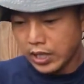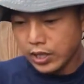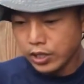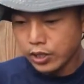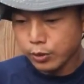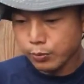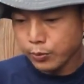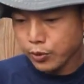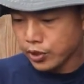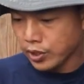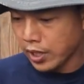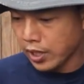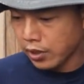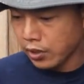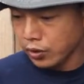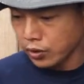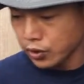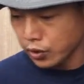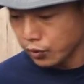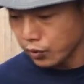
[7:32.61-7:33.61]
This machine, I
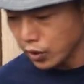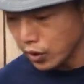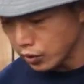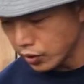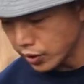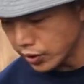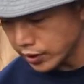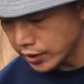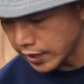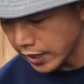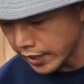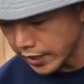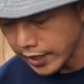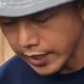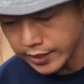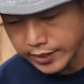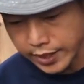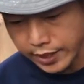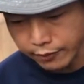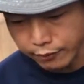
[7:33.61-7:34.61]
also noticed that it
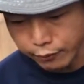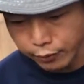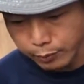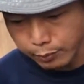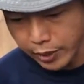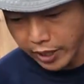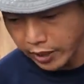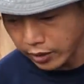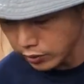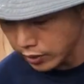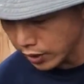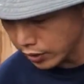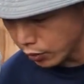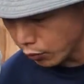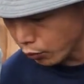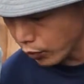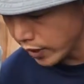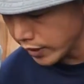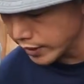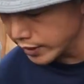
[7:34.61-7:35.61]
has a foot pedal on
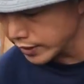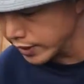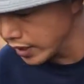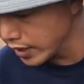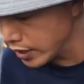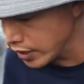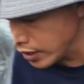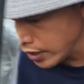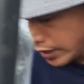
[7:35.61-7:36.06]
the right side,